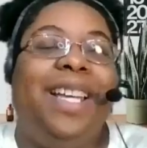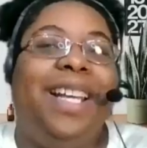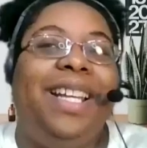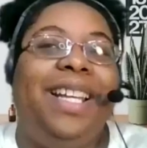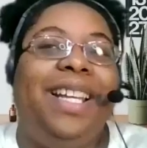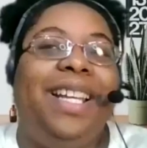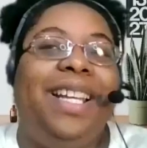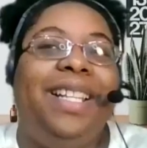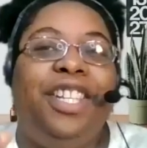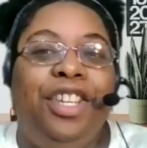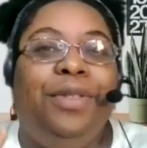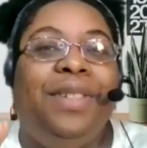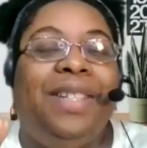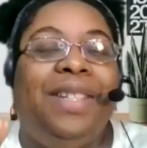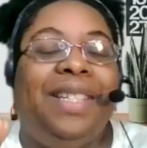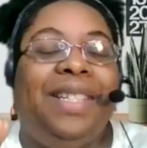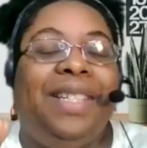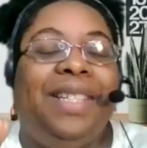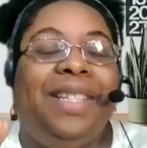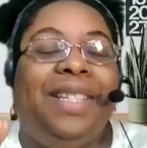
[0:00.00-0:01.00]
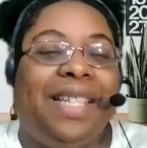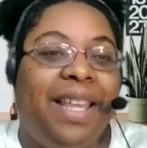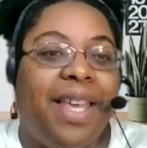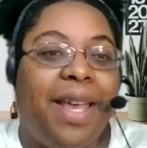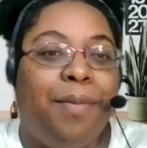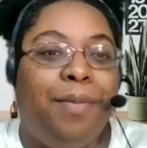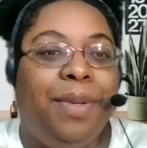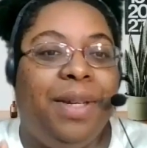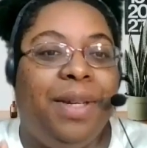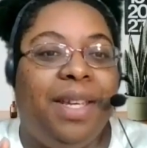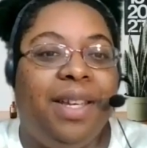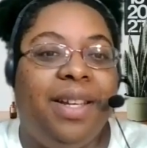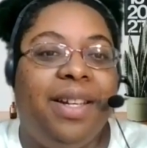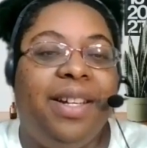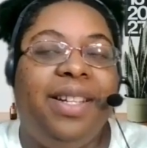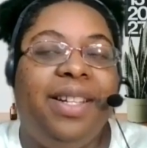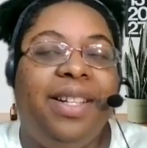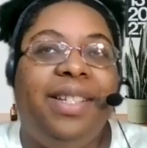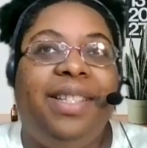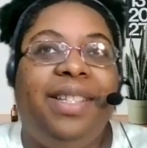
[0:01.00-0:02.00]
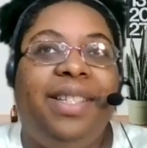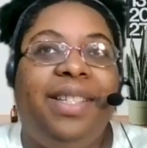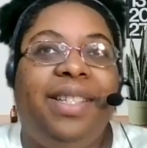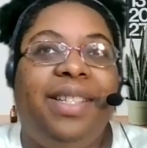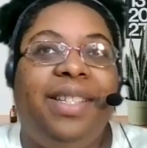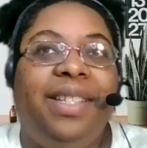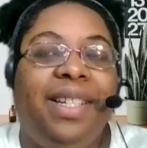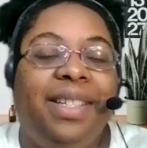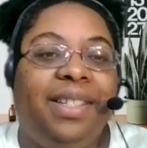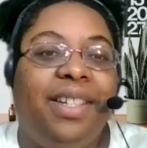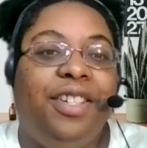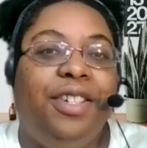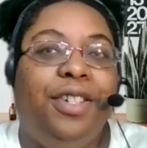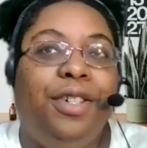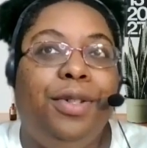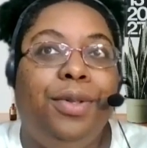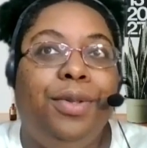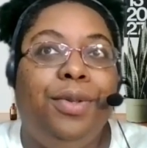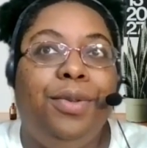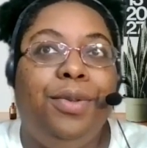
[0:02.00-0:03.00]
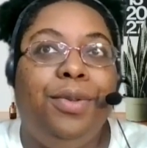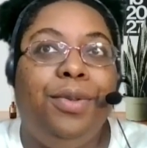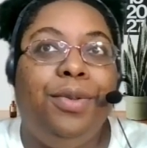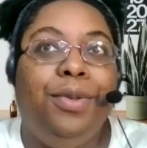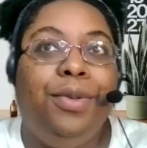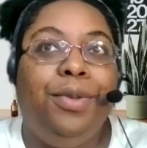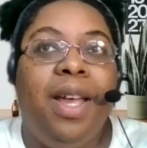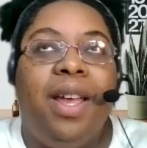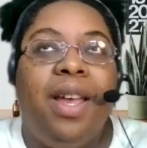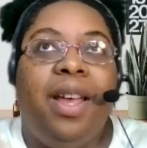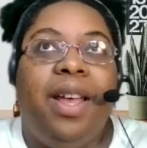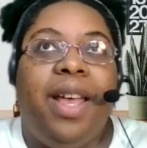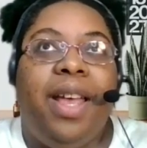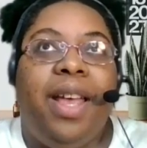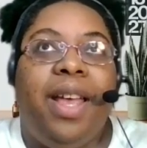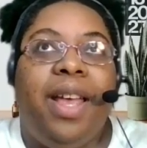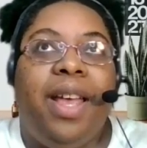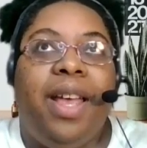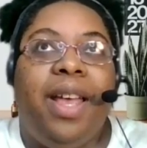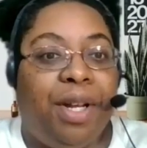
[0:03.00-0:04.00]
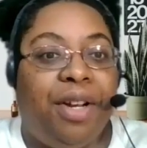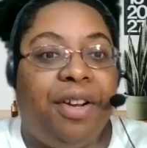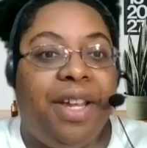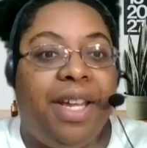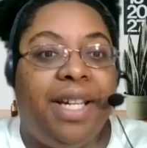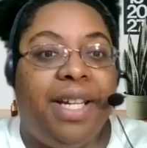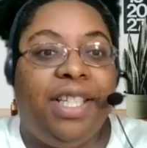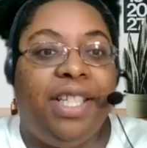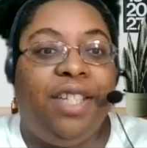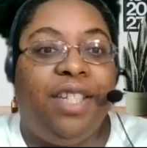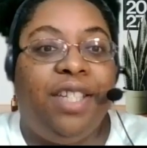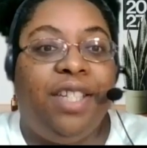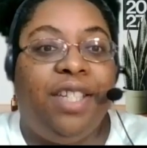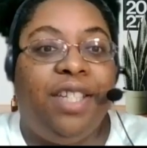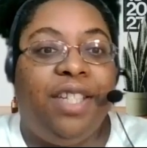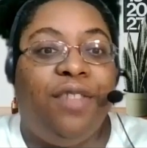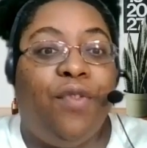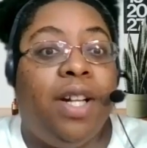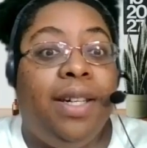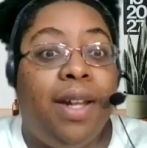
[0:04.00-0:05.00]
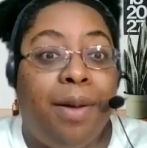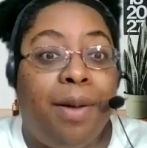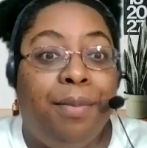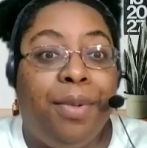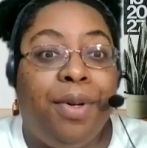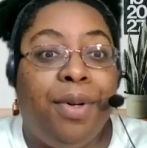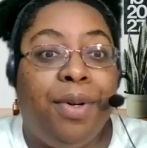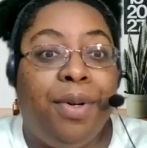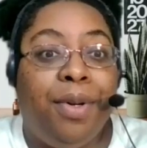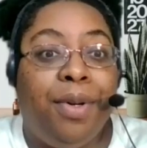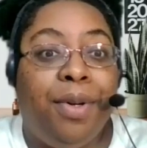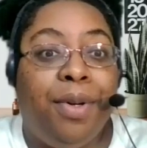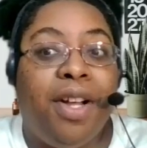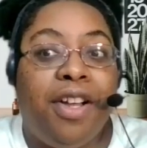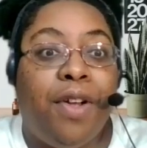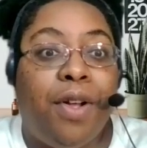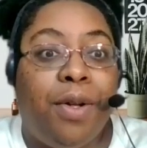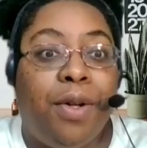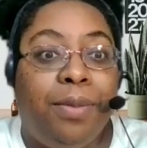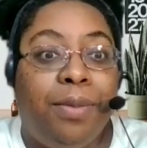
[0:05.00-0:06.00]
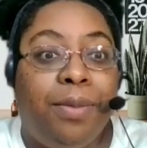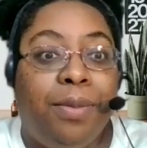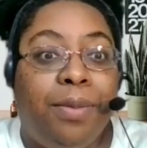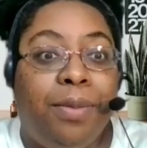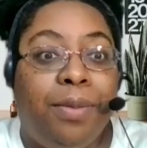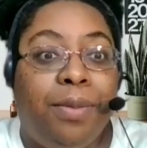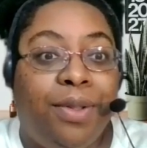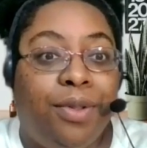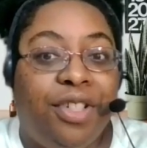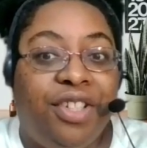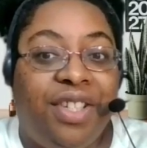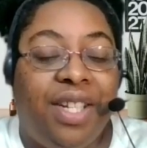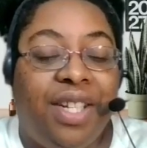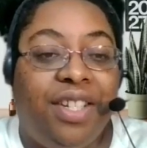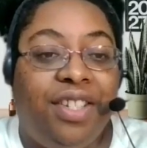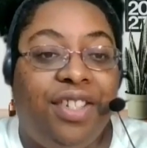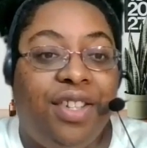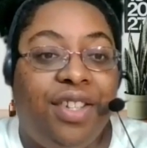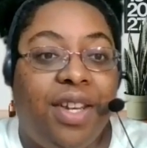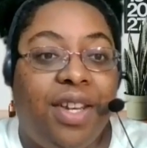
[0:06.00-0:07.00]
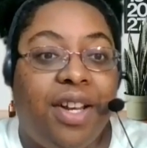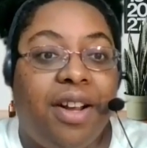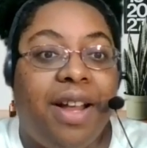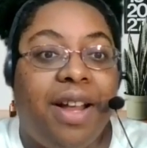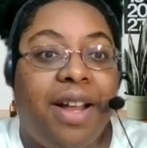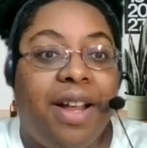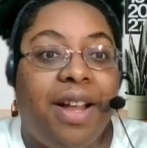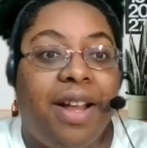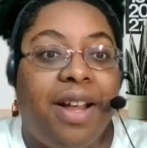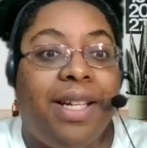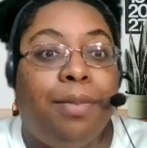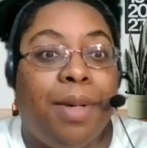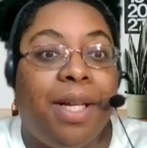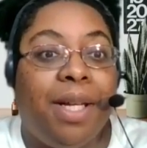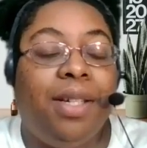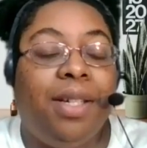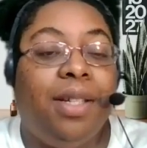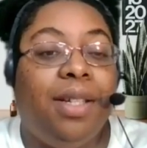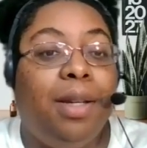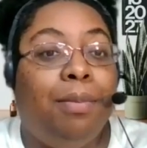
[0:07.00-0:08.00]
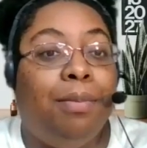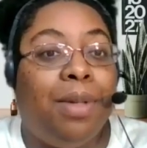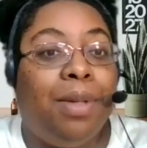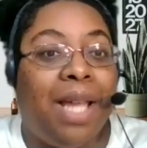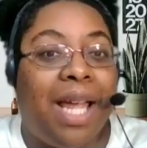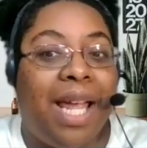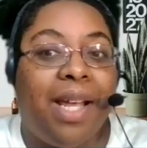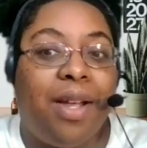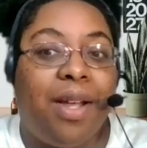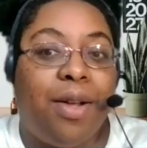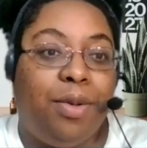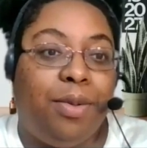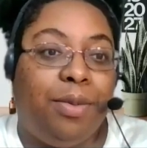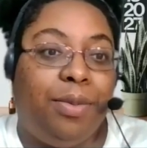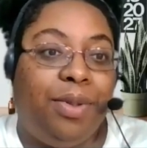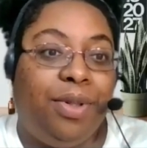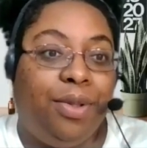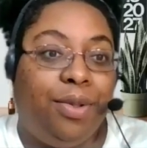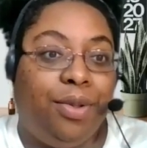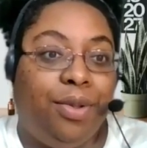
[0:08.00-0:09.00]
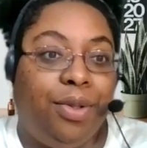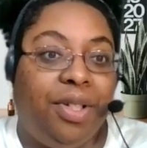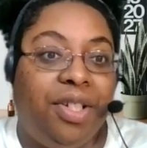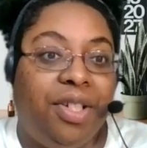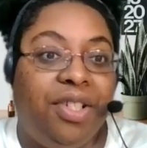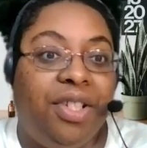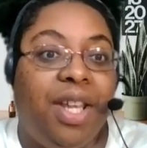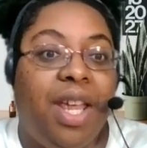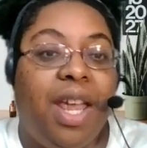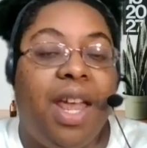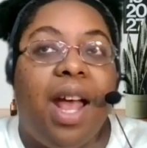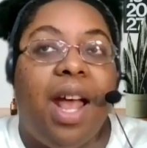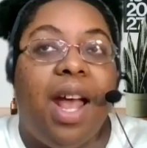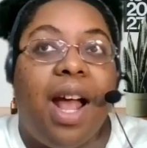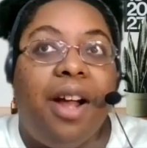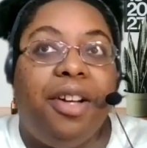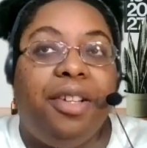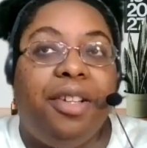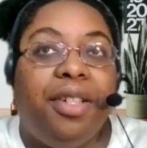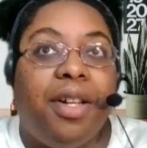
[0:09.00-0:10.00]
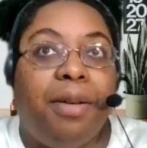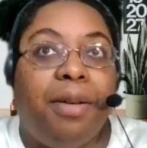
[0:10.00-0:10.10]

so glad that you say that, because this is a new experience for a number of homeschoolers this year, and especially Black homeschoolers. Yes.